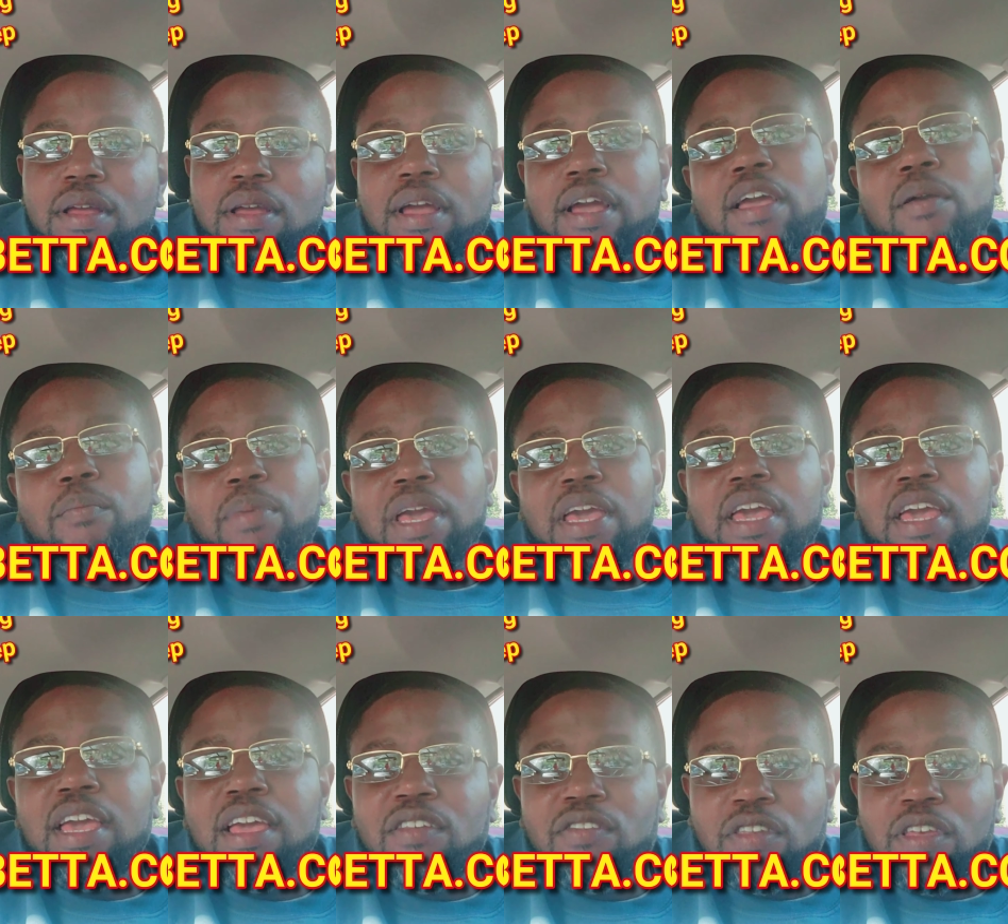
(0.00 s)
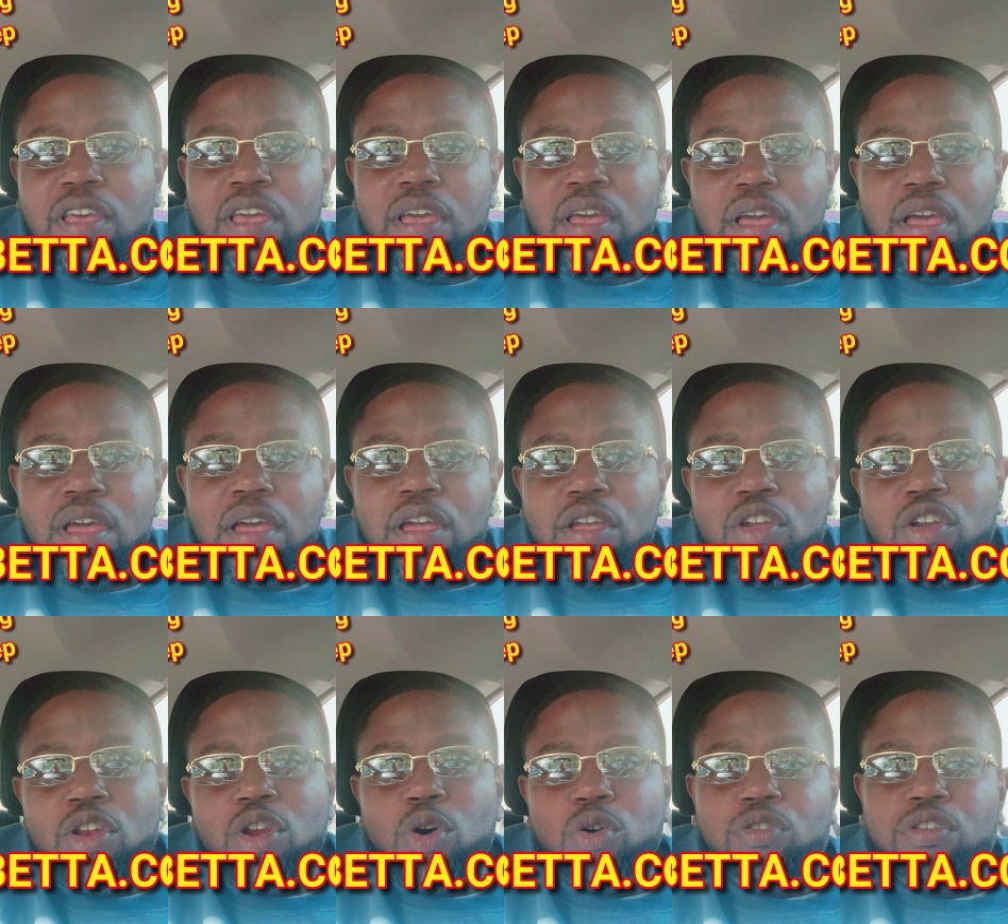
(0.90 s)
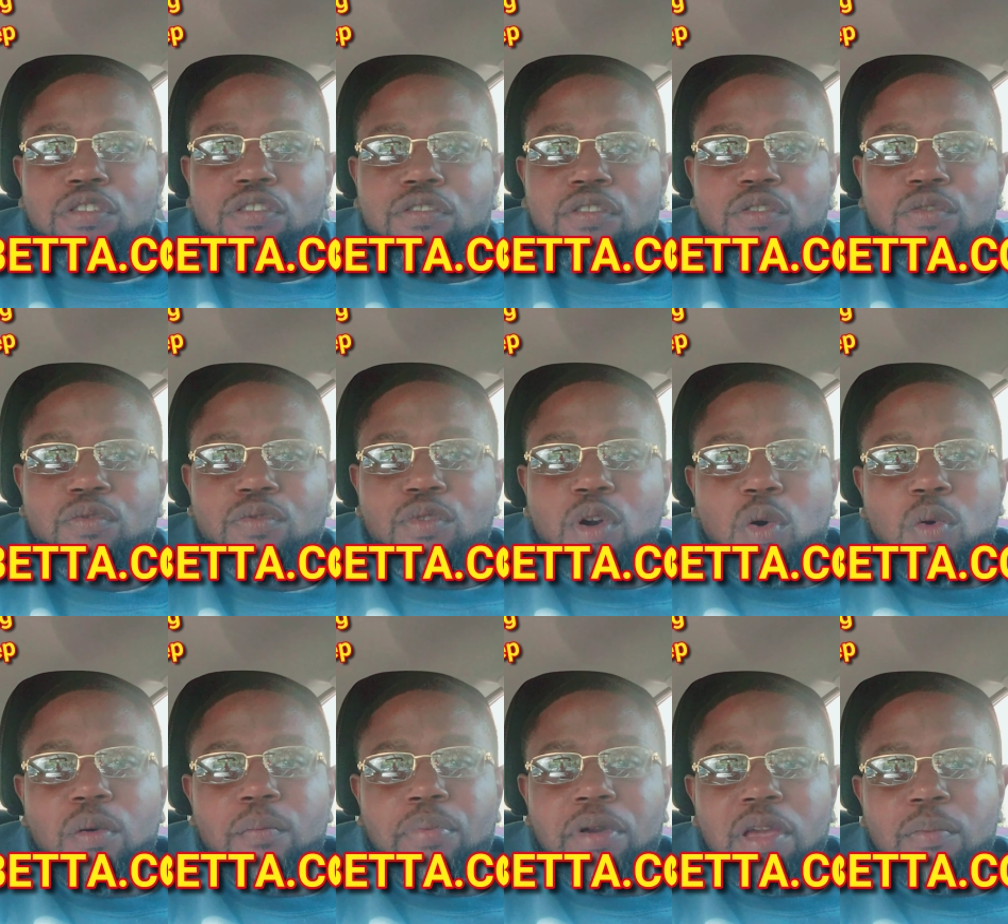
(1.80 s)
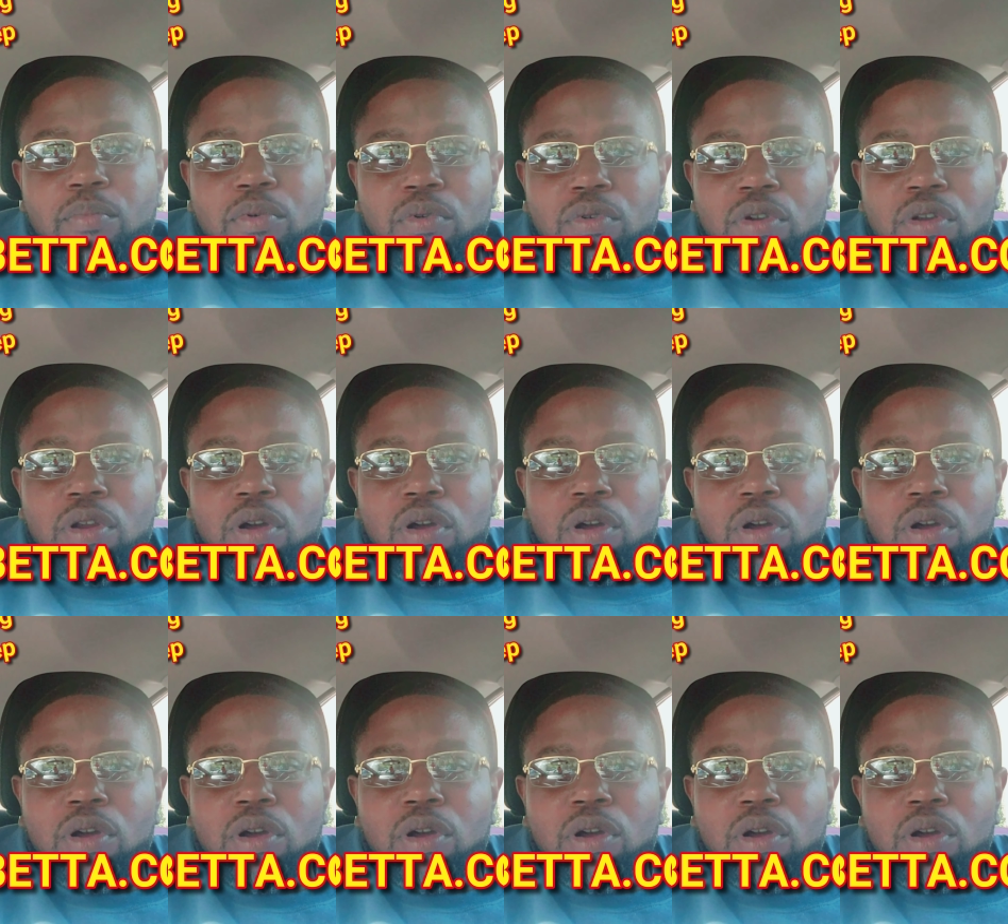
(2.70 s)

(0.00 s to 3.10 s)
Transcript: it can be easy, just knowing people,